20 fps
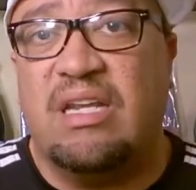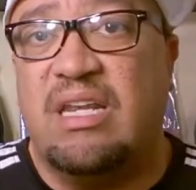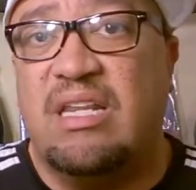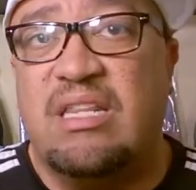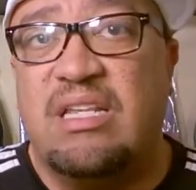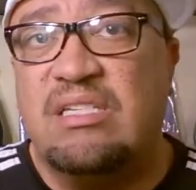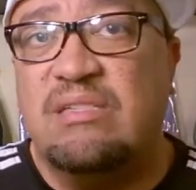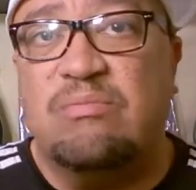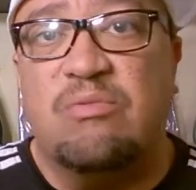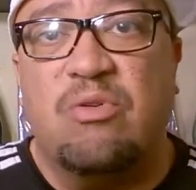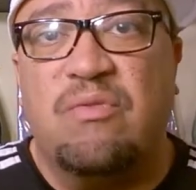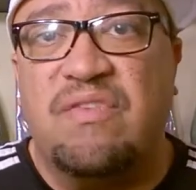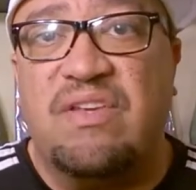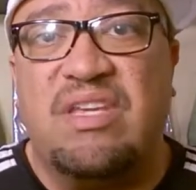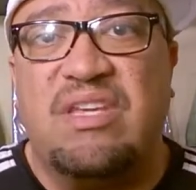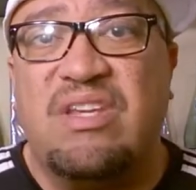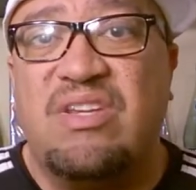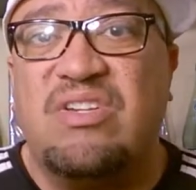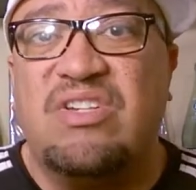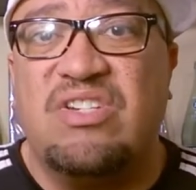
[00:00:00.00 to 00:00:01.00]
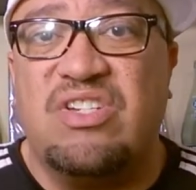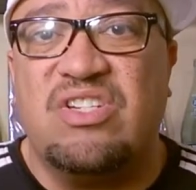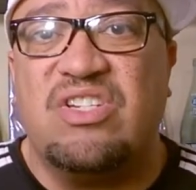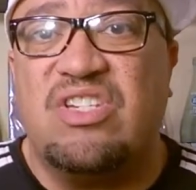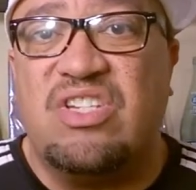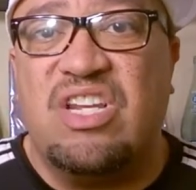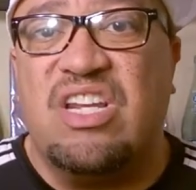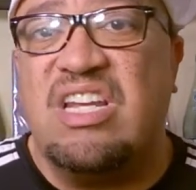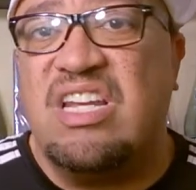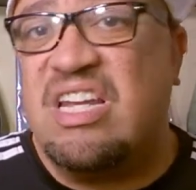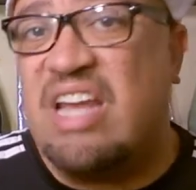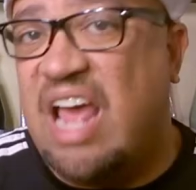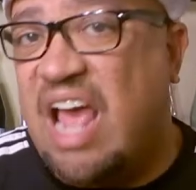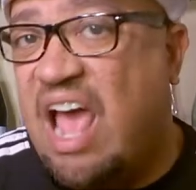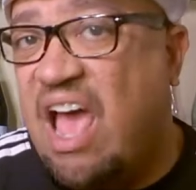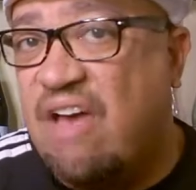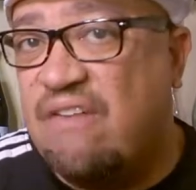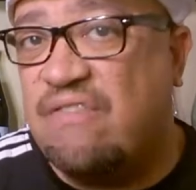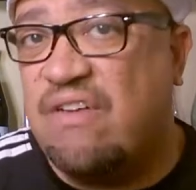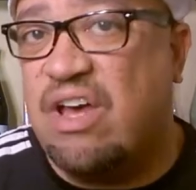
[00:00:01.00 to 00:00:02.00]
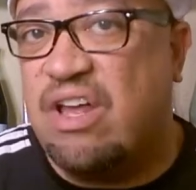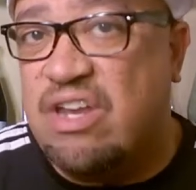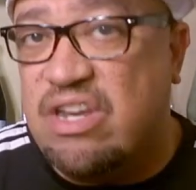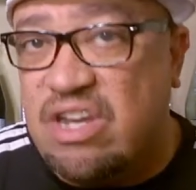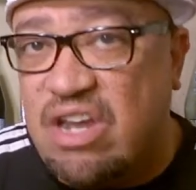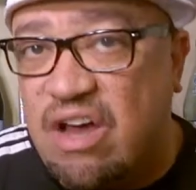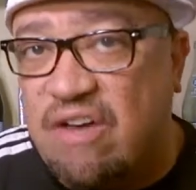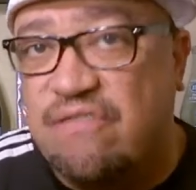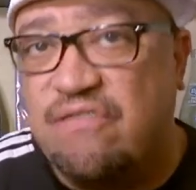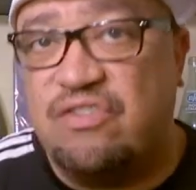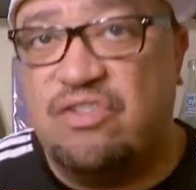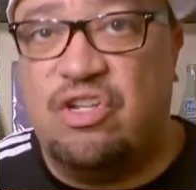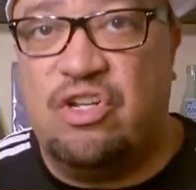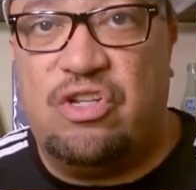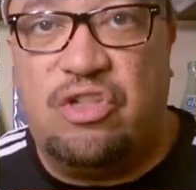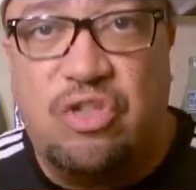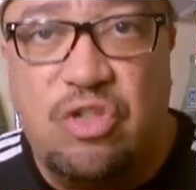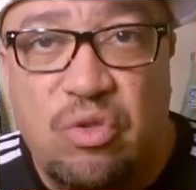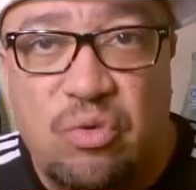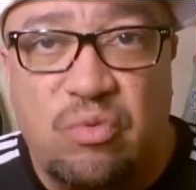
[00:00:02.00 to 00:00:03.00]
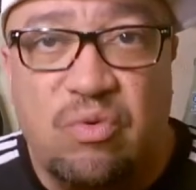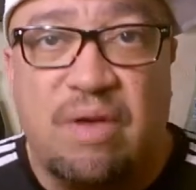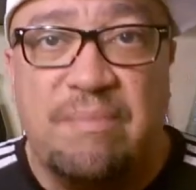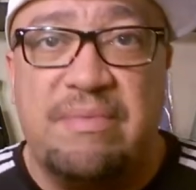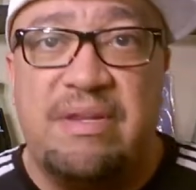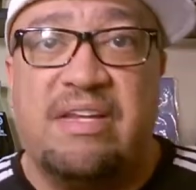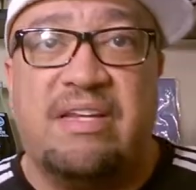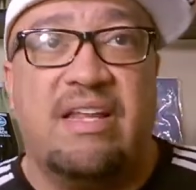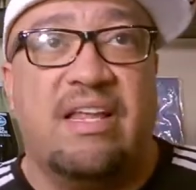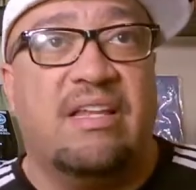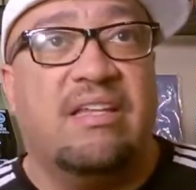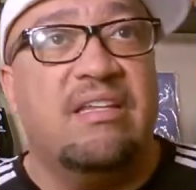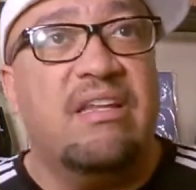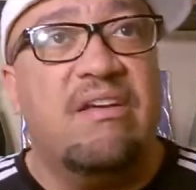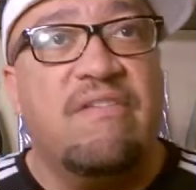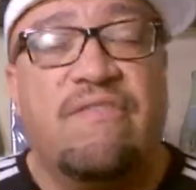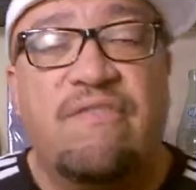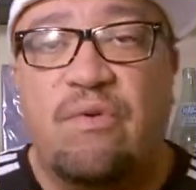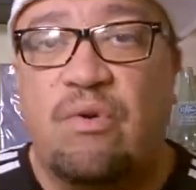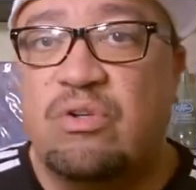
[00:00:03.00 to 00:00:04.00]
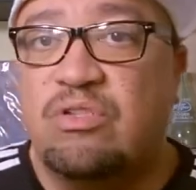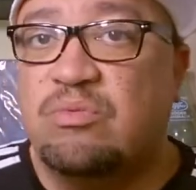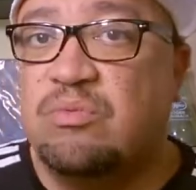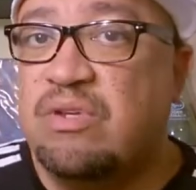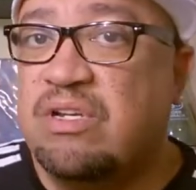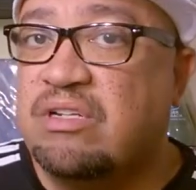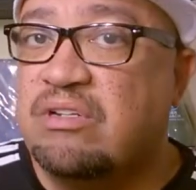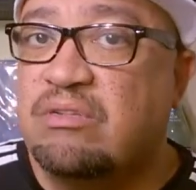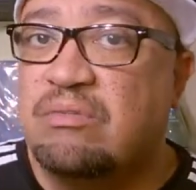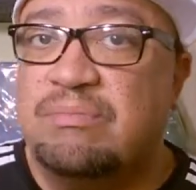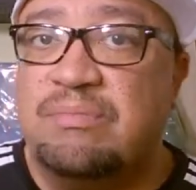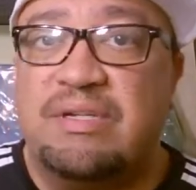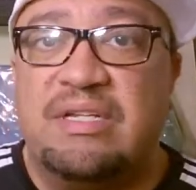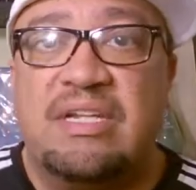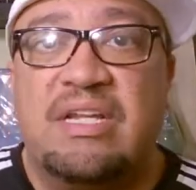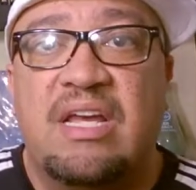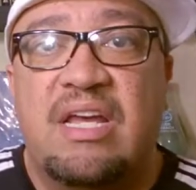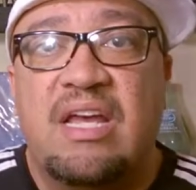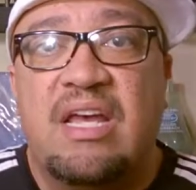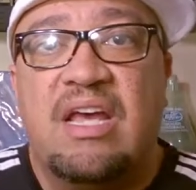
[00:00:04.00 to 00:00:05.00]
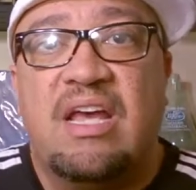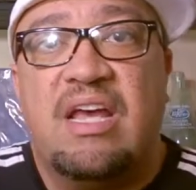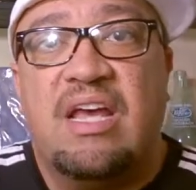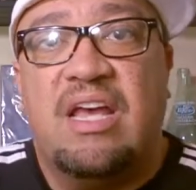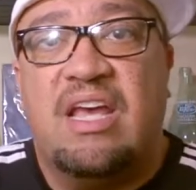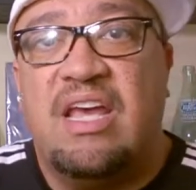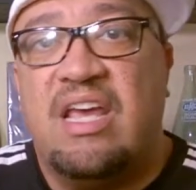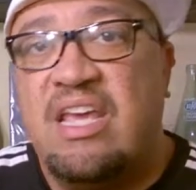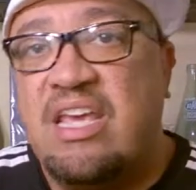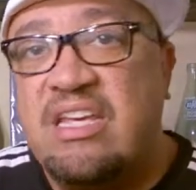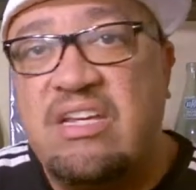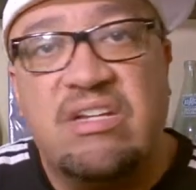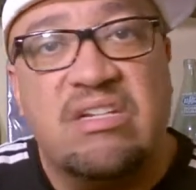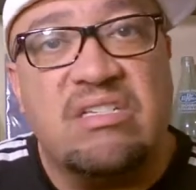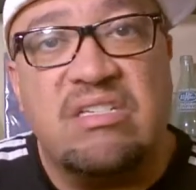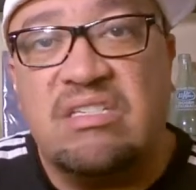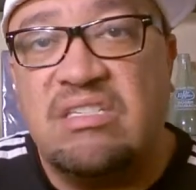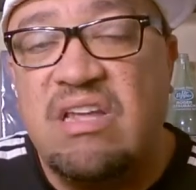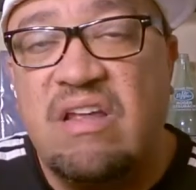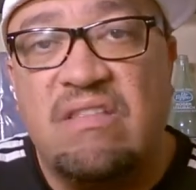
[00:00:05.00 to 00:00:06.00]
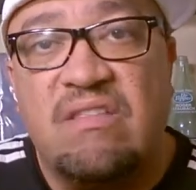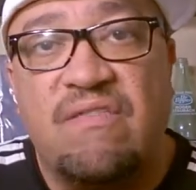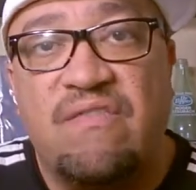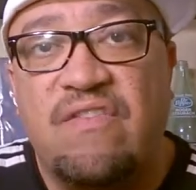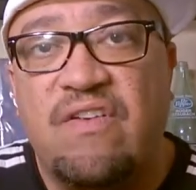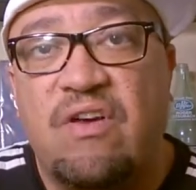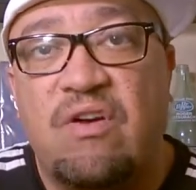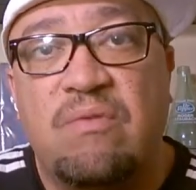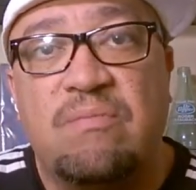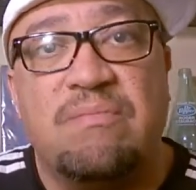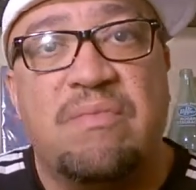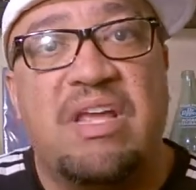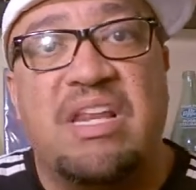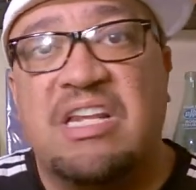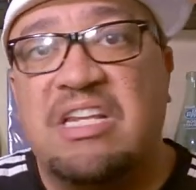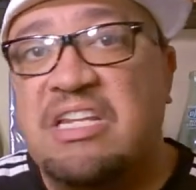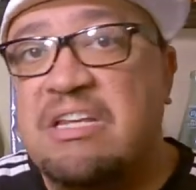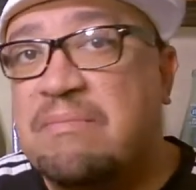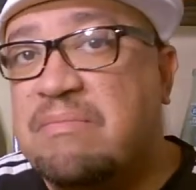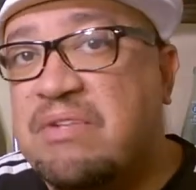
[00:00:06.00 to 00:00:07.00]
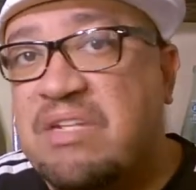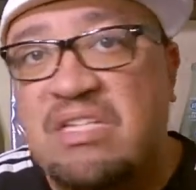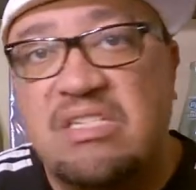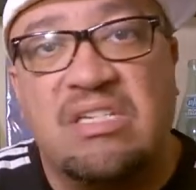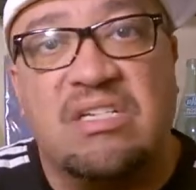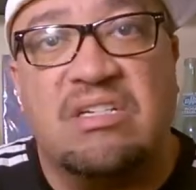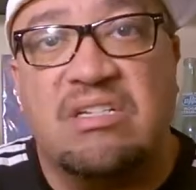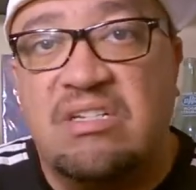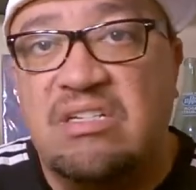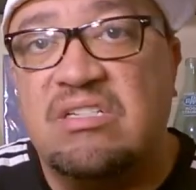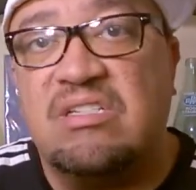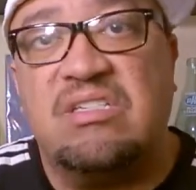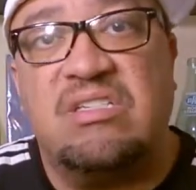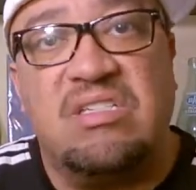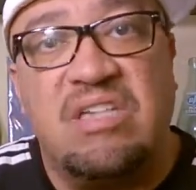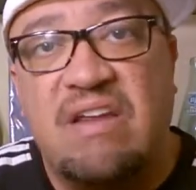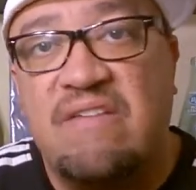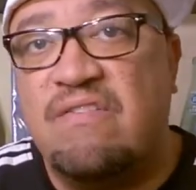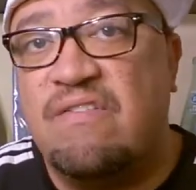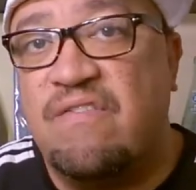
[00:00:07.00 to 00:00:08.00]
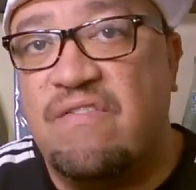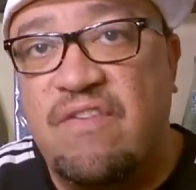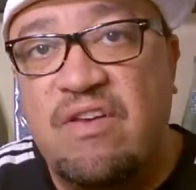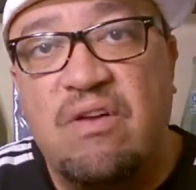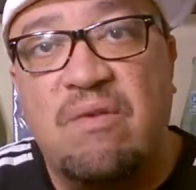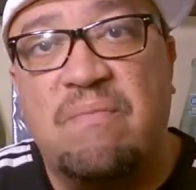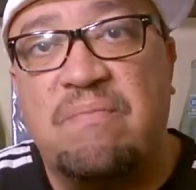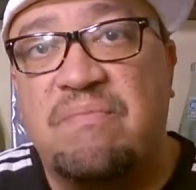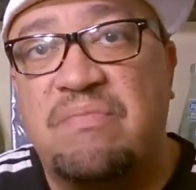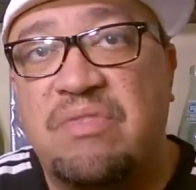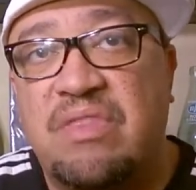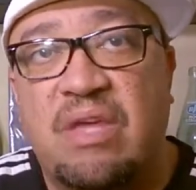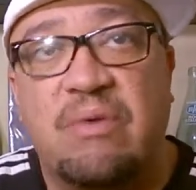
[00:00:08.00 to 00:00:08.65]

And in this movie, he just didn't have enough to do. I mean, I love Forrest Whitaker, but he couldn't save the film, and Liam Neeson couldn't save the film.